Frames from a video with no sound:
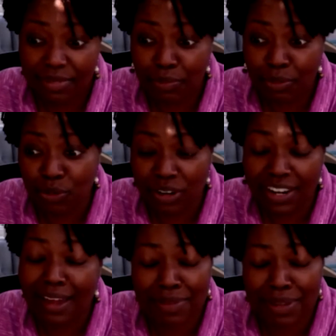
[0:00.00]
people who are
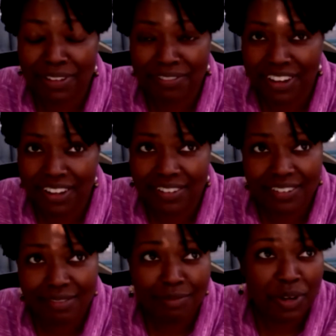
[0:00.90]
not people of
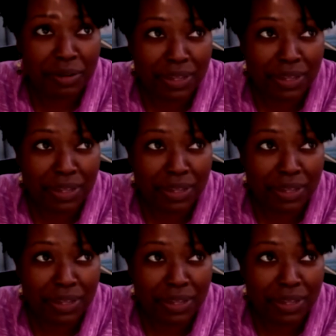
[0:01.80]
color, white